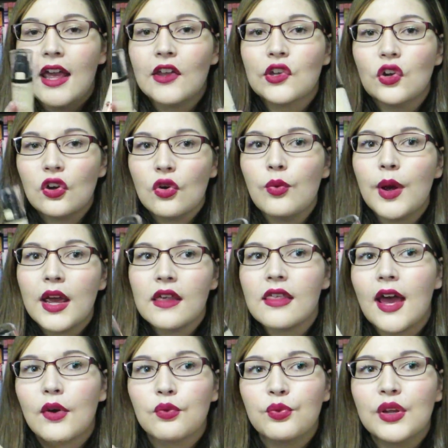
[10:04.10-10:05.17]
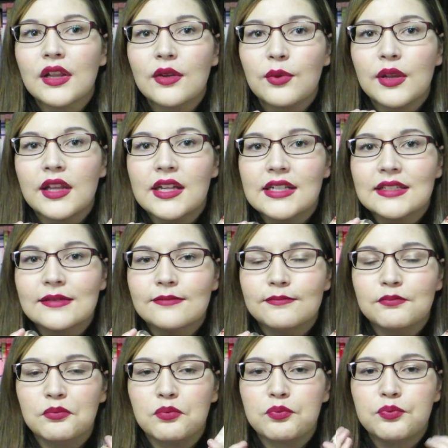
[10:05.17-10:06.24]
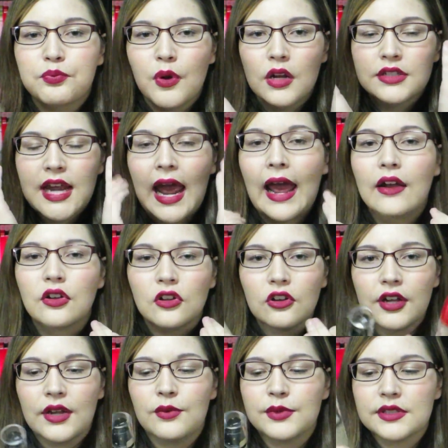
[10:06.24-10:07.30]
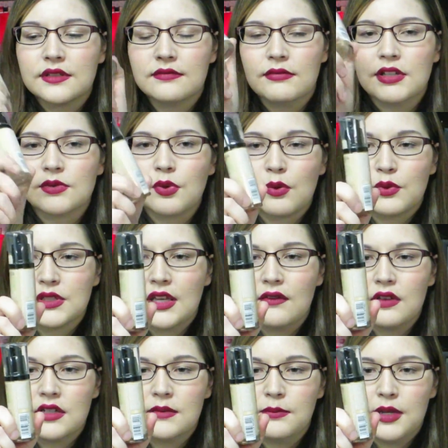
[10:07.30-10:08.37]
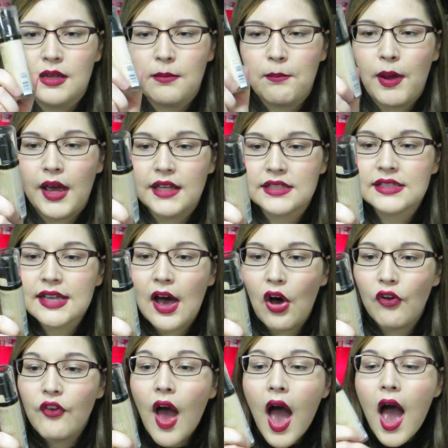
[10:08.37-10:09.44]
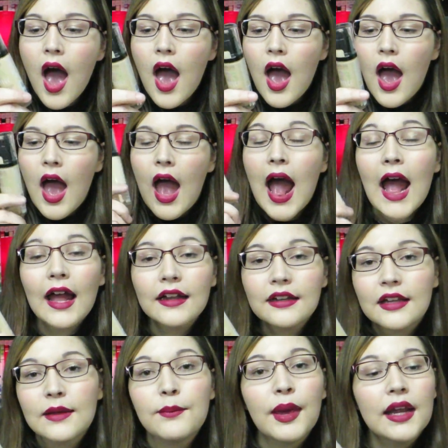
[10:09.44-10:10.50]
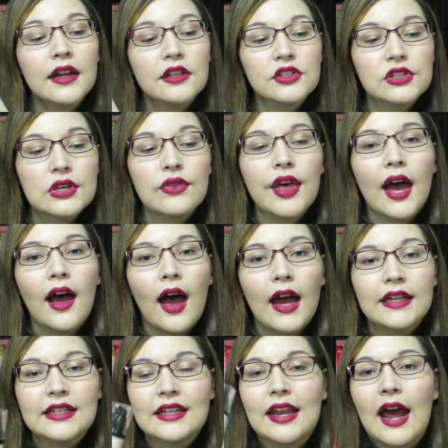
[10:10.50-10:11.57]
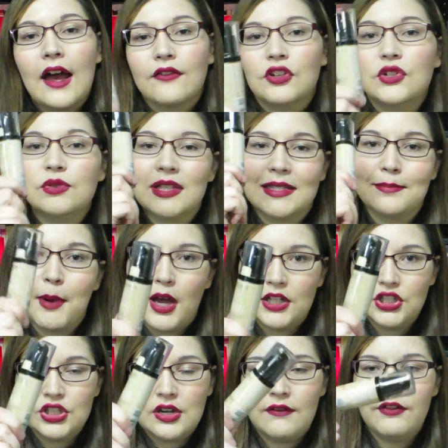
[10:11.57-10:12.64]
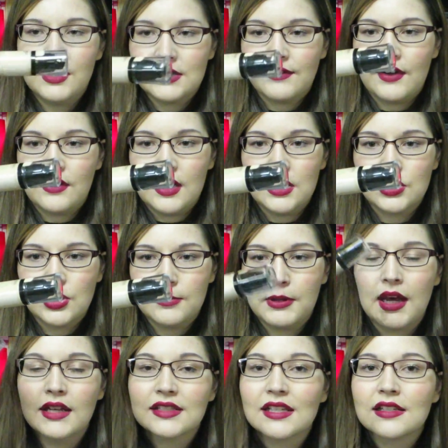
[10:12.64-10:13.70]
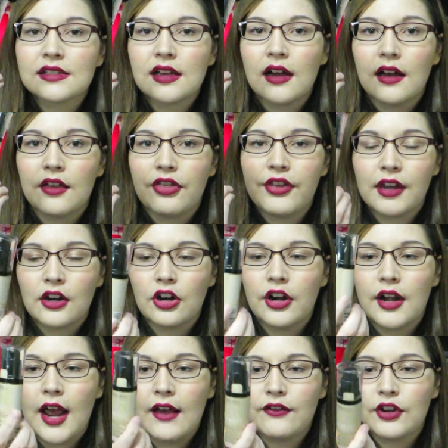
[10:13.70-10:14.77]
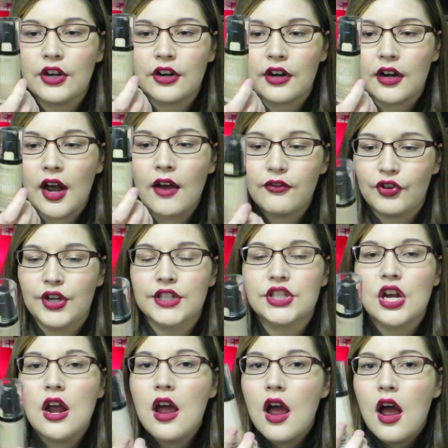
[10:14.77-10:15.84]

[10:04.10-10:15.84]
it took away that really, really tan look this one was giving me by itself. And it made it so that I didn't have to use as much of this foundation because it's a thicker and heavier coverage.